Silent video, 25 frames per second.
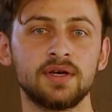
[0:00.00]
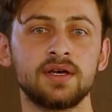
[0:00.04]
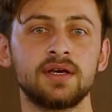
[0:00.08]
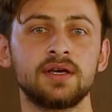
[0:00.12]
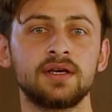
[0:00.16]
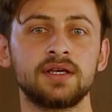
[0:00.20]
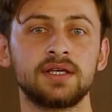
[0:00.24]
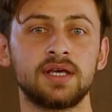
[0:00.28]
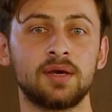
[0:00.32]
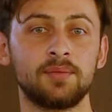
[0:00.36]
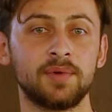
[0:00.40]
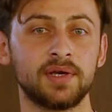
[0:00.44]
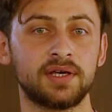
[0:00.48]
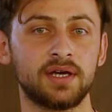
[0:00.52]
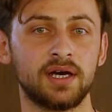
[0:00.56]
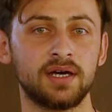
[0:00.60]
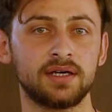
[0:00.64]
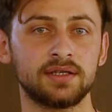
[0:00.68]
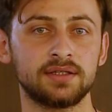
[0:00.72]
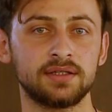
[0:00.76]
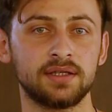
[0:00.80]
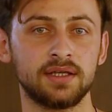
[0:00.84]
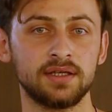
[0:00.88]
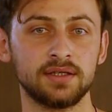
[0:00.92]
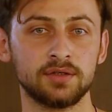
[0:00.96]
I mostly
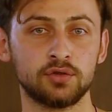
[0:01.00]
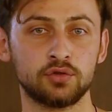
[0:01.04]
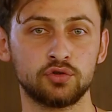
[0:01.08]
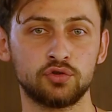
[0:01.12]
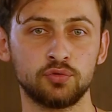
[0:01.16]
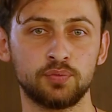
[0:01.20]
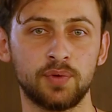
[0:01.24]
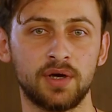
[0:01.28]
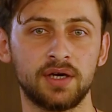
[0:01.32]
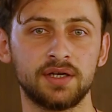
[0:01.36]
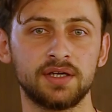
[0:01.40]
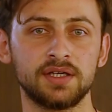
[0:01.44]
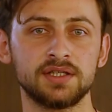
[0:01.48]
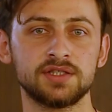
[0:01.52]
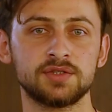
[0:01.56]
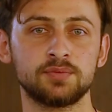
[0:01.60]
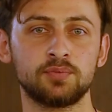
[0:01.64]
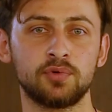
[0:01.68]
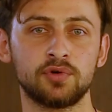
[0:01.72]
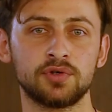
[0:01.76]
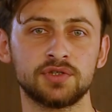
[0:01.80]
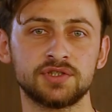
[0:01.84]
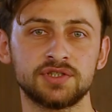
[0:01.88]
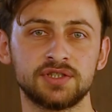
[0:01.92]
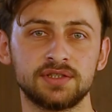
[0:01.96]
benefit from the
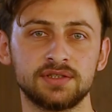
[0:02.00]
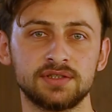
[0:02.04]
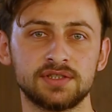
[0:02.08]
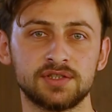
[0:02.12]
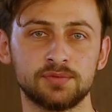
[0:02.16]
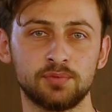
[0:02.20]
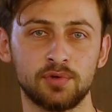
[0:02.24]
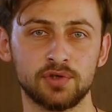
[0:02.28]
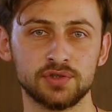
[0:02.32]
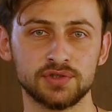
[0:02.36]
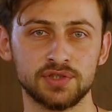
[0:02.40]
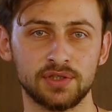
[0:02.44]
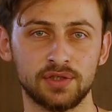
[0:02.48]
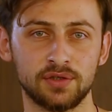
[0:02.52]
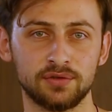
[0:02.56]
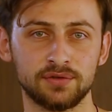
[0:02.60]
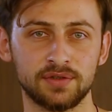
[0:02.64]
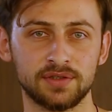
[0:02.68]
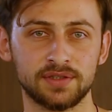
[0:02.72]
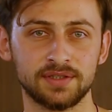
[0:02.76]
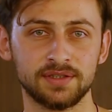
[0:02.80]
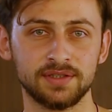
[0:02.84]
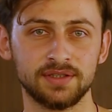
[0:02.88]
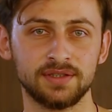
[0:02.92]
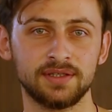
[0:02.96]
activities held with the
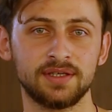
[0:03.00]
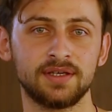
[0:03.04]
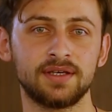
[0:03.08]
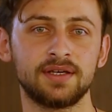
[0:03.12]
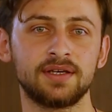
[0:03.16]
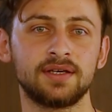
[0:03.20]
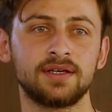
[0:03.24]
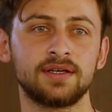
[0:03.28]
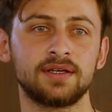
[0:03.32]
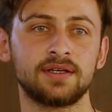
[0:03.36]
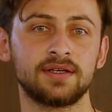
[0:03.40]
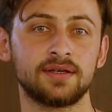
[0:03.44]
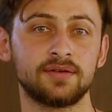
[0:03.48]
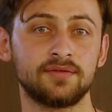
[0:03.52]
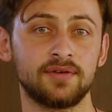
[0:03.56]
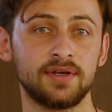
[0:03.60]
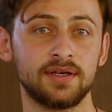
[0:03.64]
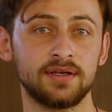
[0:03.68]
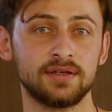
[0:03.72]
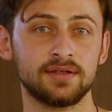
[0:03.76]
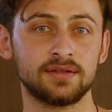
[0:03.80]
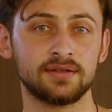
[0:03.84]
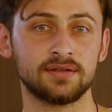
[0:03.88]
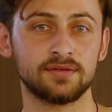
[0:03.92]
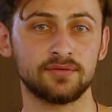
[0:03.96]
student groups on
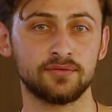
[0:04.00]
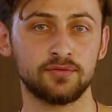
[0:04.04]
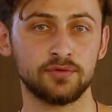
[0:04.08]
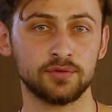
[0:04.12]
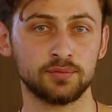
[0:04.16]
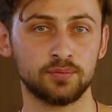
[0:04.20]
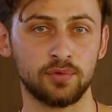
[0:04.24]
campus.